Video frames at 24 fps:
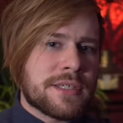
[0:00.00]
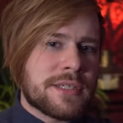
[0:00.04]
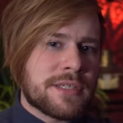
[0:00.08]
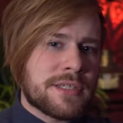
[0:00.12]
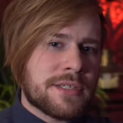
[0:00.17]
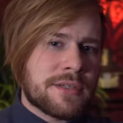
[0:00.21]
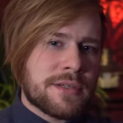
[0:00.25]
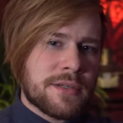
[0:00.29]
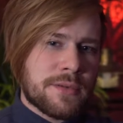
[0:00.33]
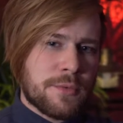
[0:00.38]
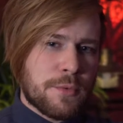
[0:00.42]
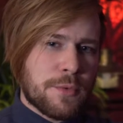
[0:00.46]
I
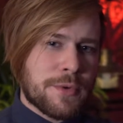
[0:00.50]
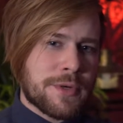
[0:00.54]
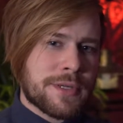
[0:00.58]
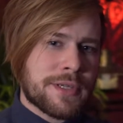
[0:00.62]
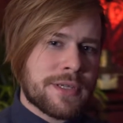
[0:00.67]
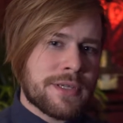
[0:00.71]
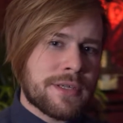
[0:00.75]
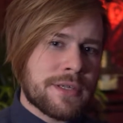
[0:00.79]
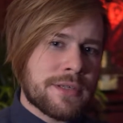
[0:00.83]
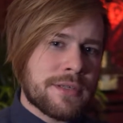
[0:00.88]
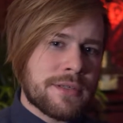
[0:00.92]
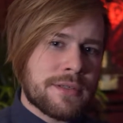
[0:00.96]
started
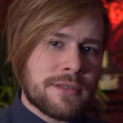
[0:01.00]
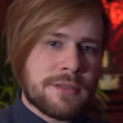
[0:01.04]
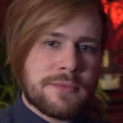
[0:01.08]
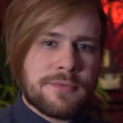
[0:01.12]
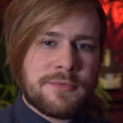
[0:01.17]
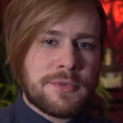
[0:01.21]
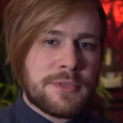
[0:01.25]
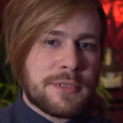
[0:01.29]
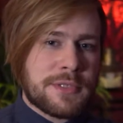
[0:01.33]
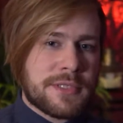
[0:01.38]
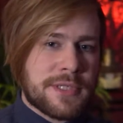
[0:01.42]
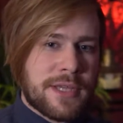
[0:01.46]
working
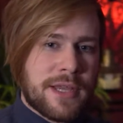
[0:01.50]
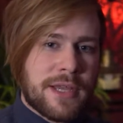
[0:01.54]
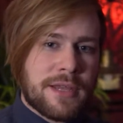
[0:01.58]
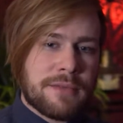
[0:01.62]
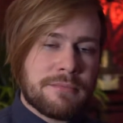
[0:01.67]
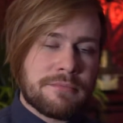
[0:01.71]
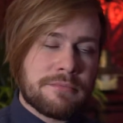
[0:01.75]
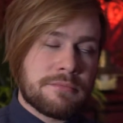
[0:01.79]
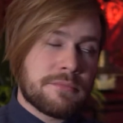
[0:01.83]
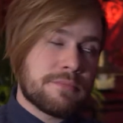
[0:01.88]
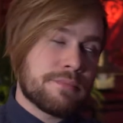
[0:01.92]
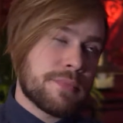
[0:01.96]

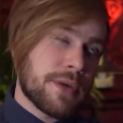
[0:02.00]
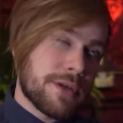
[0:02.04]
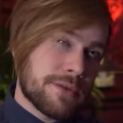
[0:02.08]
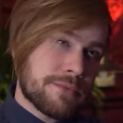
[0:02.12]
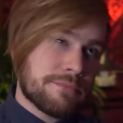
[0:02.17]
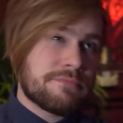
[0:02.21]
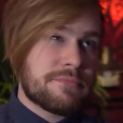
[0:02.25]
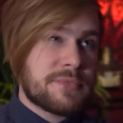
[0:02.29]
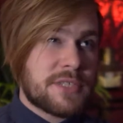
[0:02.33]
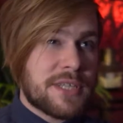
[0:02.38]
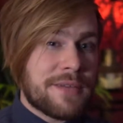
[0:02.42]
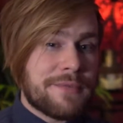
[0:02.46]
full-time
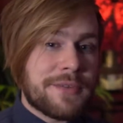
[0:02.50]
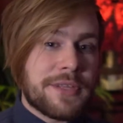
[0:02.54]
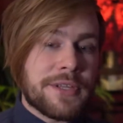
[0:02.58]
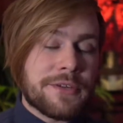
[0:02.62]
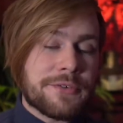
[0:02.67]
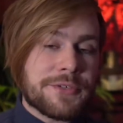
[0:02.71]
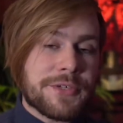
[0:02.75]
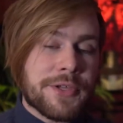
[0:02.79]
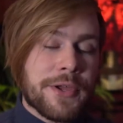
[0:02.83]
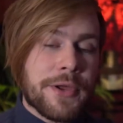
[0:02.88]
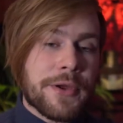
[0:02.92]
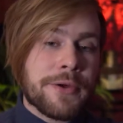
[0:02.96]
about 7
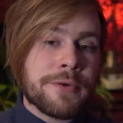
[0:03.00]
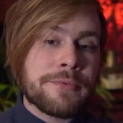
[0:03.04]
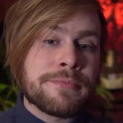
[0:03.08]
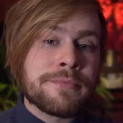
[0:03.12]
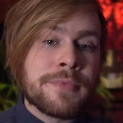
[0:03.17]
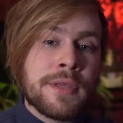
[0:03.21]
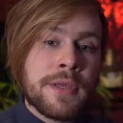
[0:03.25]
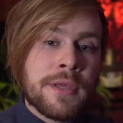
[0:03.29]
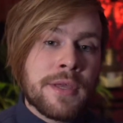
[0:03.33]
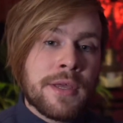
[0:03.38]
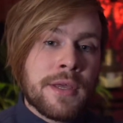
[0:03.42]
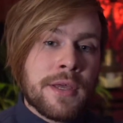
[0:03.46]
years ago.
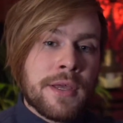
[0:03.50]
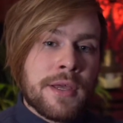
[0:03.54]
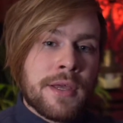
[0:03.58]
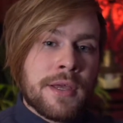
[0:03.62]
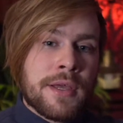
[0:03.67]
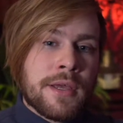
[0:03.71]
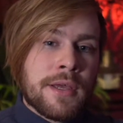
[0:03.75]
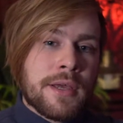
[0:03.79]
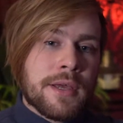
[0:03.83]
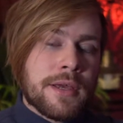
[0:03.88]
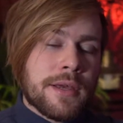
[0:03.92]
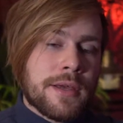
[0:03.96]

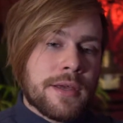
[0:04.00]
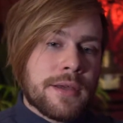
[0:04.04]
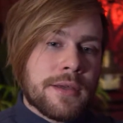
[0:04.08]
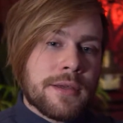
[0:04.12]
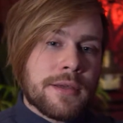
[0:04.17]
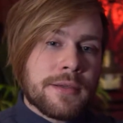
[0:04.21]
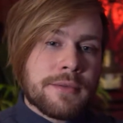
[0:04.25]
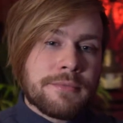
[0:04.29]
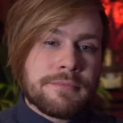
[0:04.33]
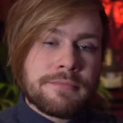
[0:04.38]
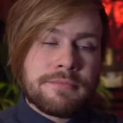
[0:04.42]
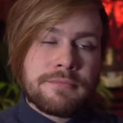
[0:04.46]

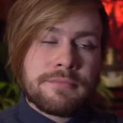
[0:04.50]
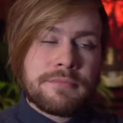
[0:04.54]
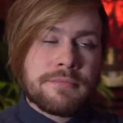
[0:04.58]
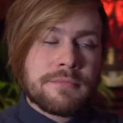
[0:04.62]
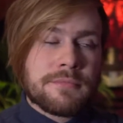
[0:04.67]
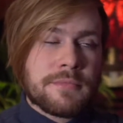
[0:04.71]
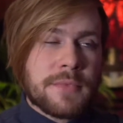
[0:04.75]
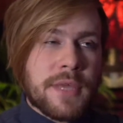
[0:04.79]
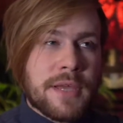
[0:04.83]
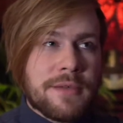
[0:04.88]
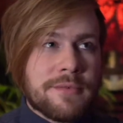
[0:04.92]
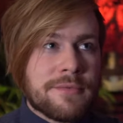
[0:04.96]

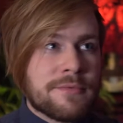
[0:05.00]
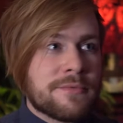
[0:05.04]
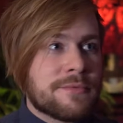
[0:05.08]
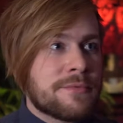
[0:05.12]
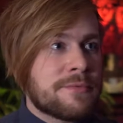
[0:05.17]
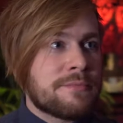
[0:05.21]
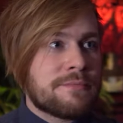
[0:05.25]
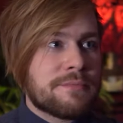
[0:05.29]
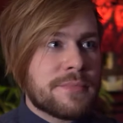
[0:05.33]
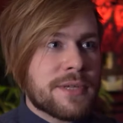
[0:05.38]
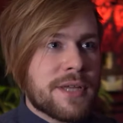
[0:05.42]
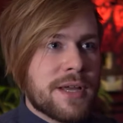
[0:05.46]

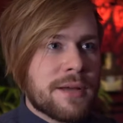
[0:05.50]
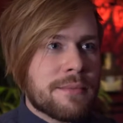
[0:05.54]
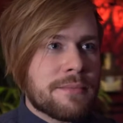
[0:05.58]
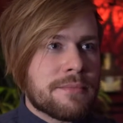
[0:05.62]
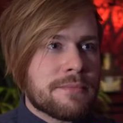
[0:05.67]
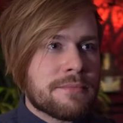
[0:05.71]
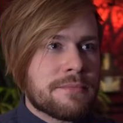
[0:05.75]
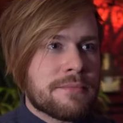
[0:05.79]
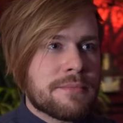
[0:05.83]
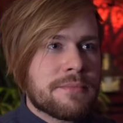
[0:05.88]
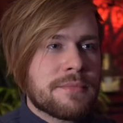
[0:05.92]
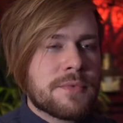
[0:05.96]
I've
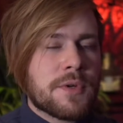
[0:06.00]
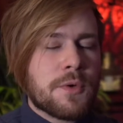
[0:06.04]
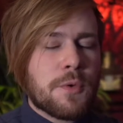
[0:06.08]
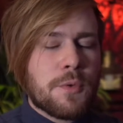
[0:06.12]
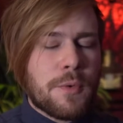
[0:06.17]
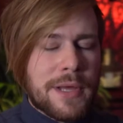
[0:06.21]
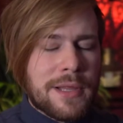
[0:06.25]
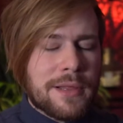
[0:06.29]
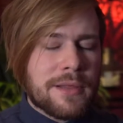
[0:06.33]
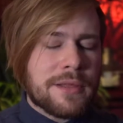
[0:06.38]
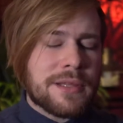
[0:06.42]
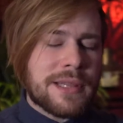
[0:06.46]
become
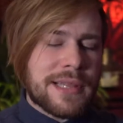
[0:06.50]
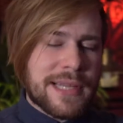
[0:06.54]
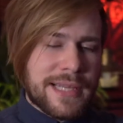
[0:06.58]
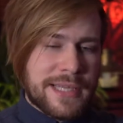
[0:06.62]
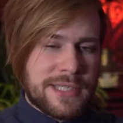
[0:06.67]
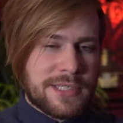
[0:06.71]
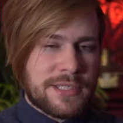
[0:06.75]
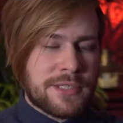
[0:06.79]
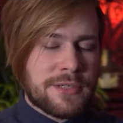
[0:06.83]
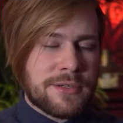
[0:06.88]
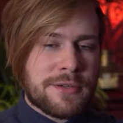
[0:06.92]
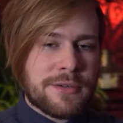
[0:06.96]
quite a lot
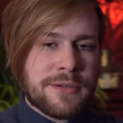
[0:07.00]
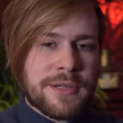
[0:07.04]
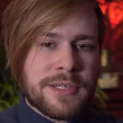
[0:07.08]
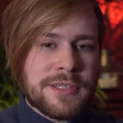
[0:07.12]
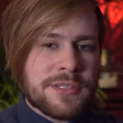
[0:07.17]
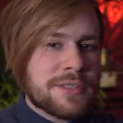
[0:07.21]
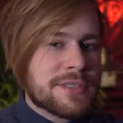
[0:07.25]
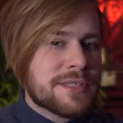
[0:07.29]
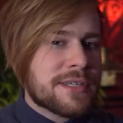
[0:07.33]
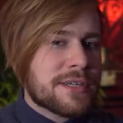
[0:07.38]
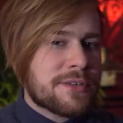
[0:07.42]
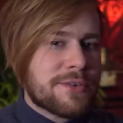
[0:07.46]
lazier, and
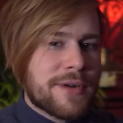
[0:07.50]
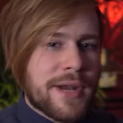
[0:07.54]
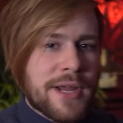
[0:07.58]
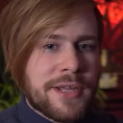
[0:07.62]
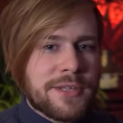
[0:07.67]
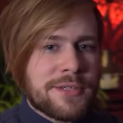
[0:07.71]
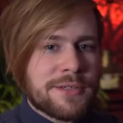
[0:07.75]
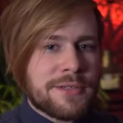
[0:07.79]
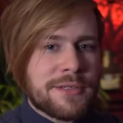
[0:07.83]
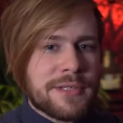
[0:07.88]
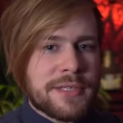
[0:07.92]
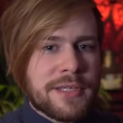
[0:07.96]
just
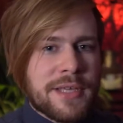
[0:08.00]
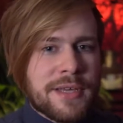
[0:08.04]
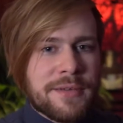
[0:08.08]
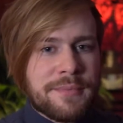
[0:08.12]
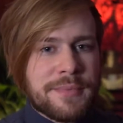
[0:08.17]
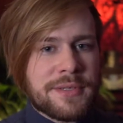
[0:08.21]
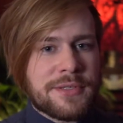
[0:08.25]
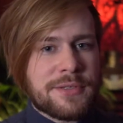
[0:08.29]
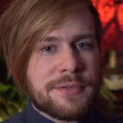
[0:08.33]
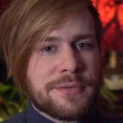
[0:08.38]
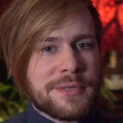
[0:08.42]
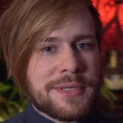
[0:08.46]
gradually I've
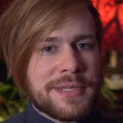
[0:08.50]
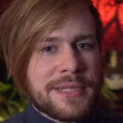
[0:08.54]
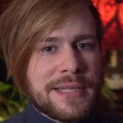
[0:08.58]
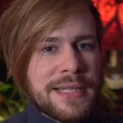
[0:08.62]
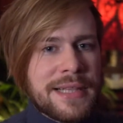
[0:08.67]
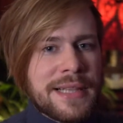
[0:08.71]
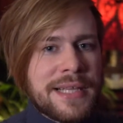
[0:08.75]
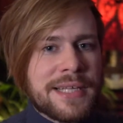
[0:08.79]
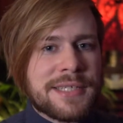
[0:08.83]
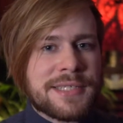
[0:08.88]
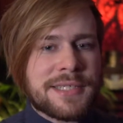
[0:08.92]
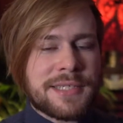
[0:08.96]
been
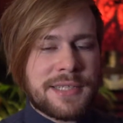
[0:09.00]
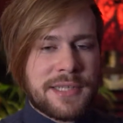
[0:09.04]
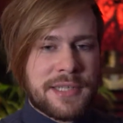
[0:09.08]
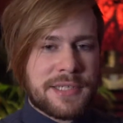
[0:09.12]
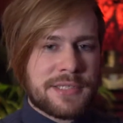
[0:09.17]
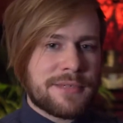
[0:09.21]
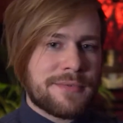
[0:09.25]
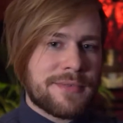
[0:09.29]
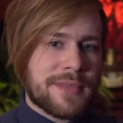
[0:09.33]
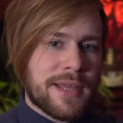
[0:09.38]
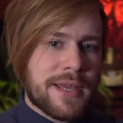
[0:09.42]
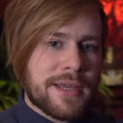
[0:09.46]
doing less and
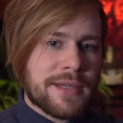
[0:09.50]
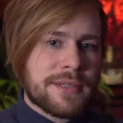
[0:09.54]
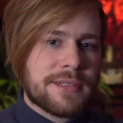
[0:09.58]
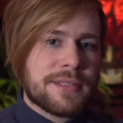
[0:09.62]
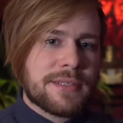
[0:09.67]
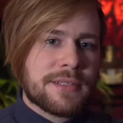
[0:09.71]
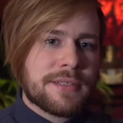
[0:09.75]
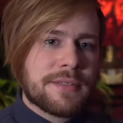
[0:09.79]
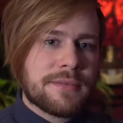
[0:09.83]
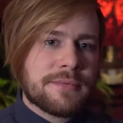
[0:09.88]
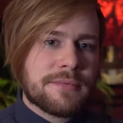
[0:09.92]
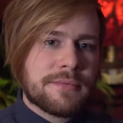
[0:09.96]
less of that.